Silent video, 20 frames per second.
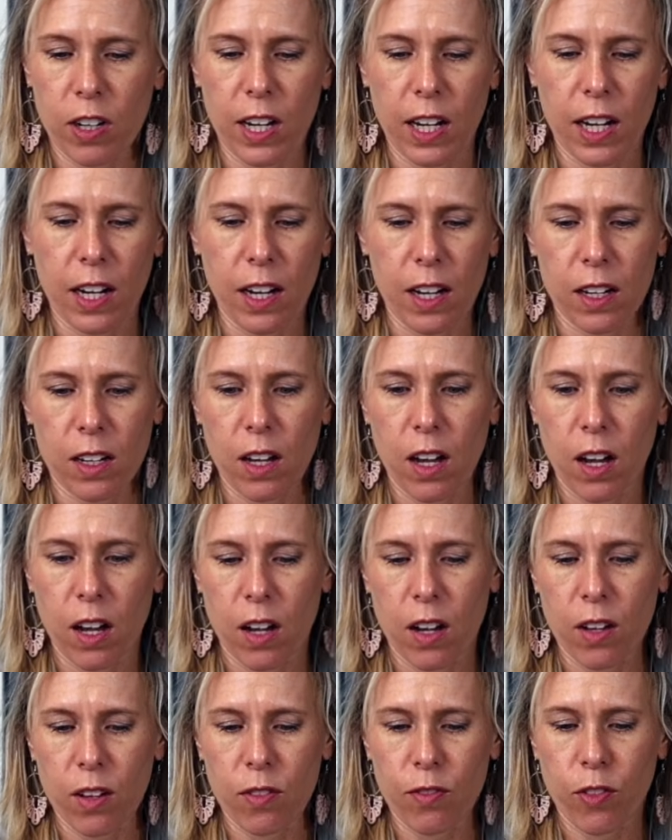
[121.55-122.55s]
can
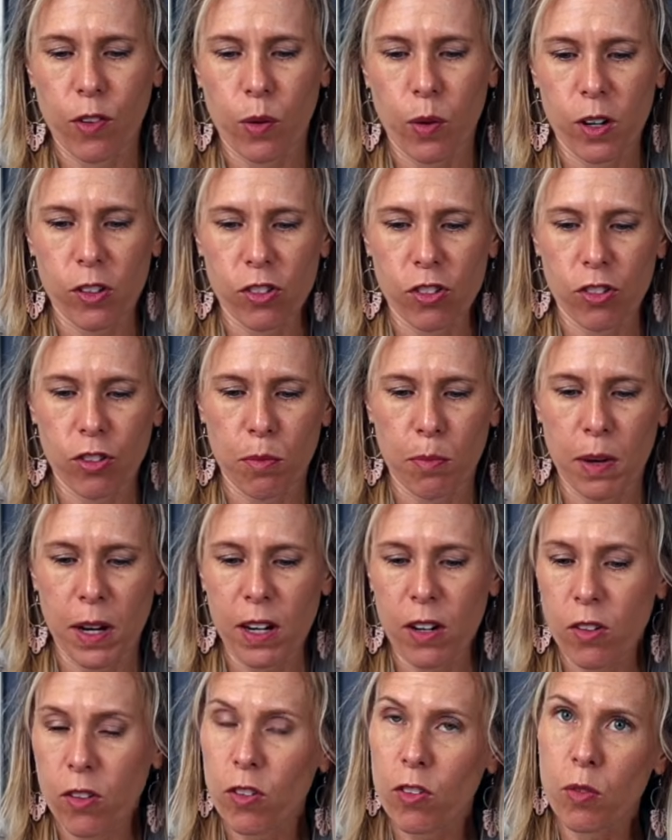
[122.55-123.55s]
of crushed
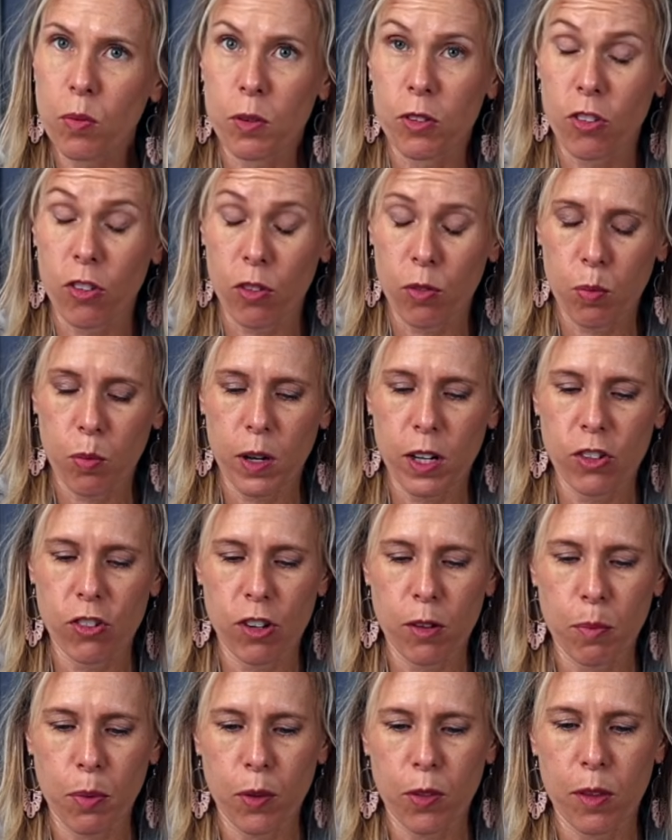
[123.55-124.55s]
tomatoes, which is way
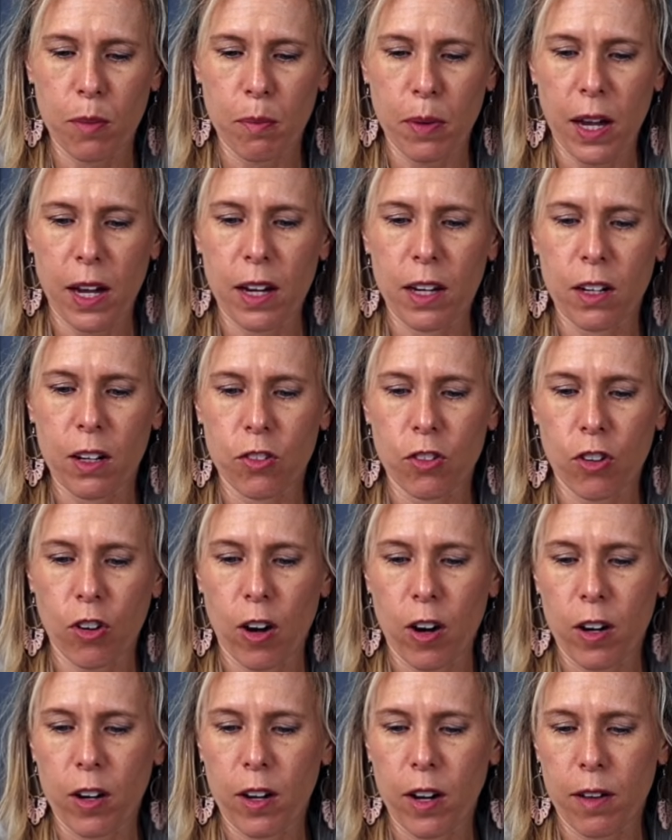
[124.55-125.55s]
cheaper than buying a
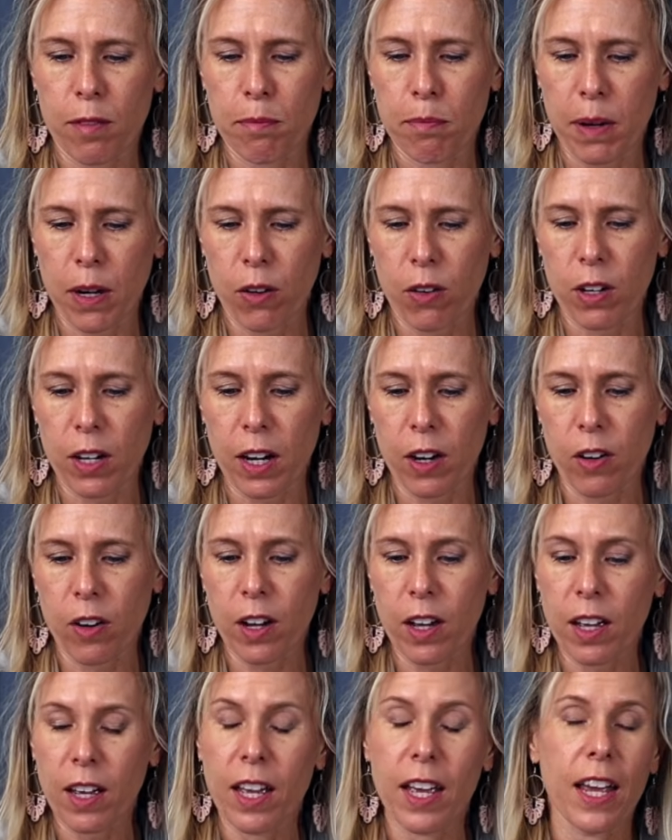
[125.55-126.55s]
jar of
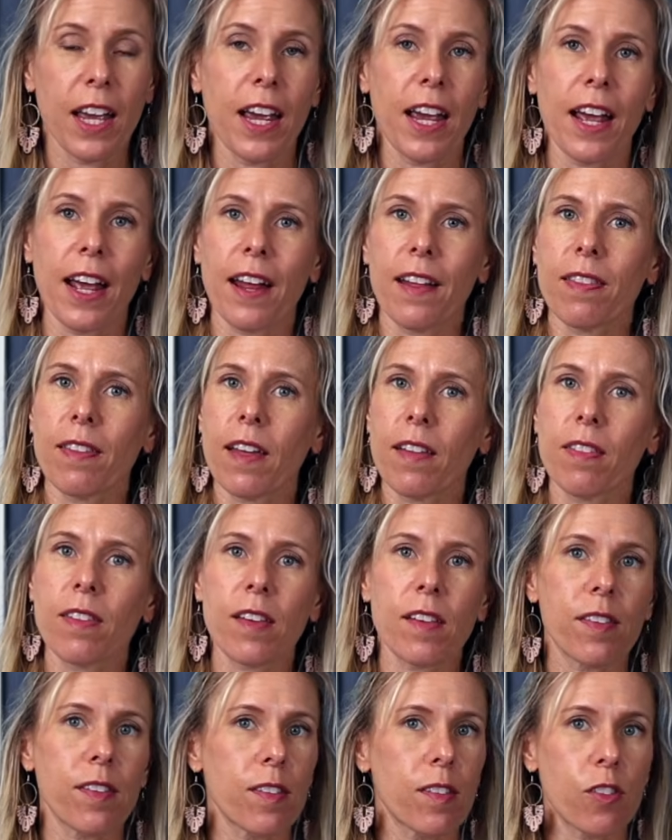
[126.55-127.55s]
marinara. And then
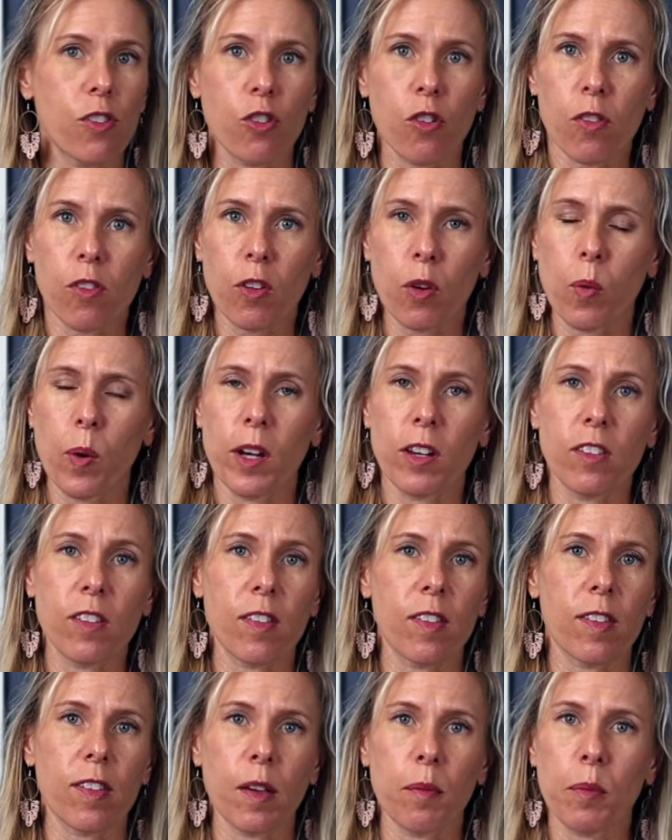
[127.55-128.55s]
this is just going to
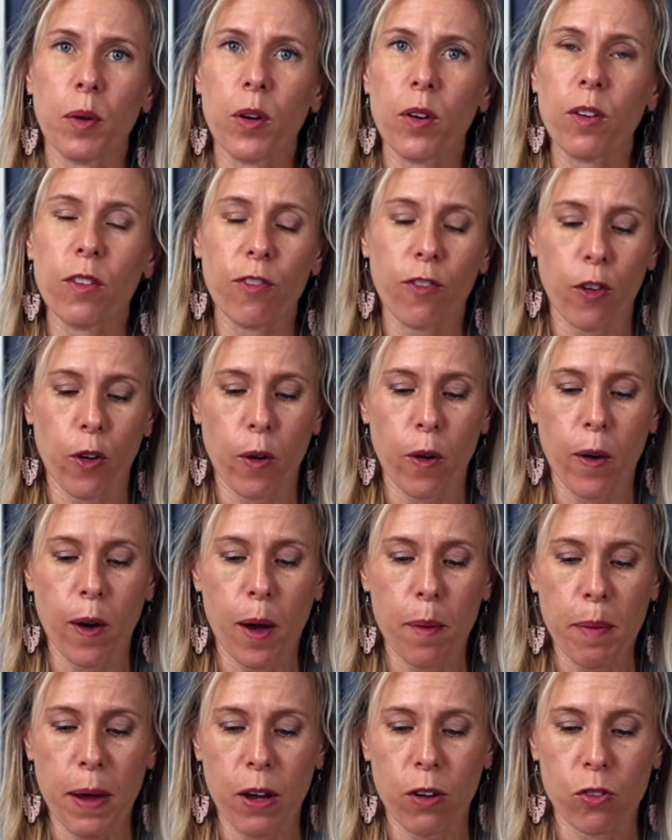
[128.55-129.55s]
simmer for
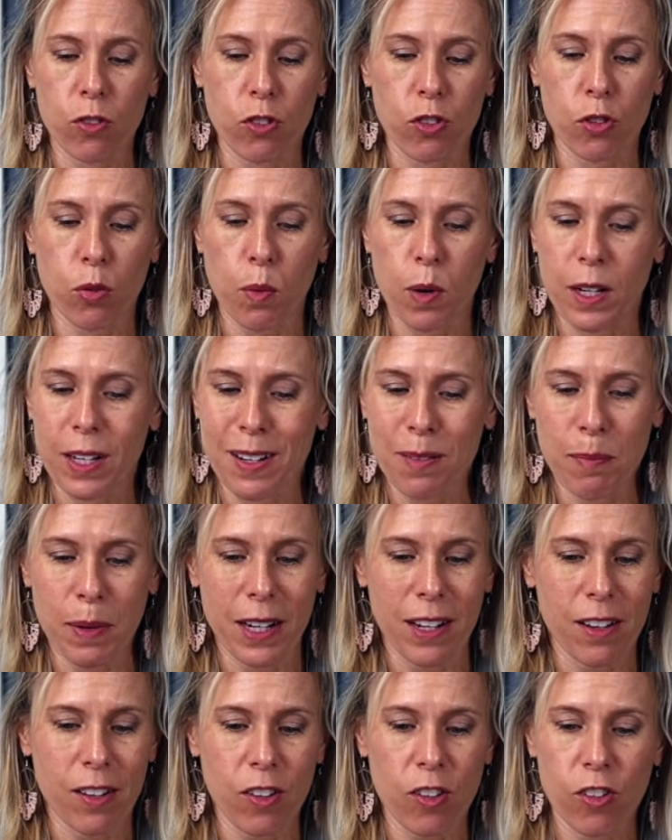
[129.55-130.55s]
about 20
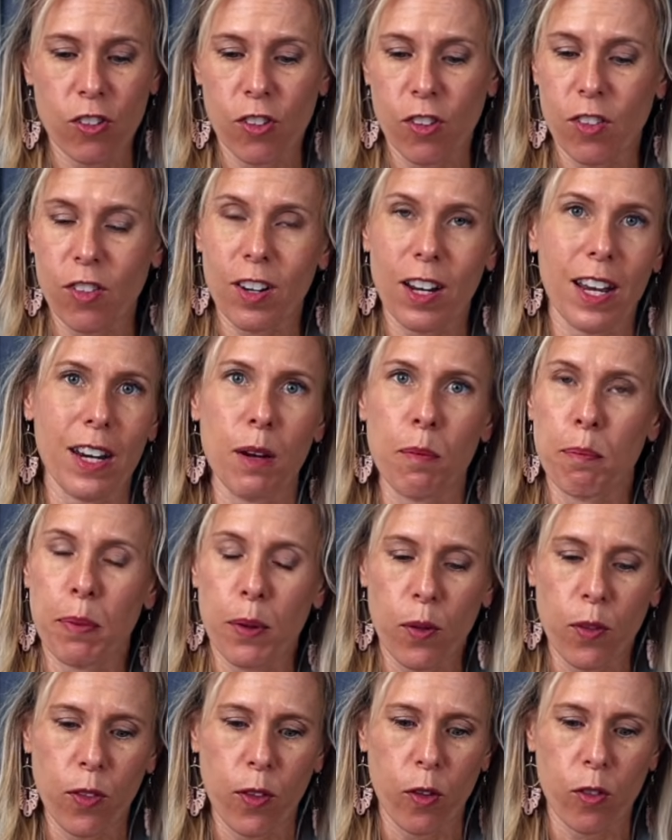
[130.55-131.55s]
minutes just to kind of
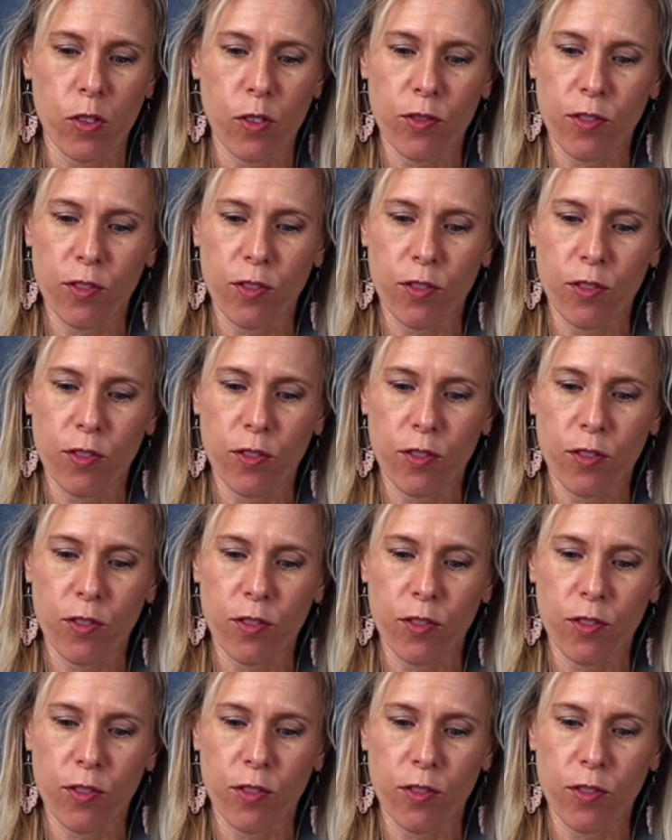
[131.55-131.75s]
build those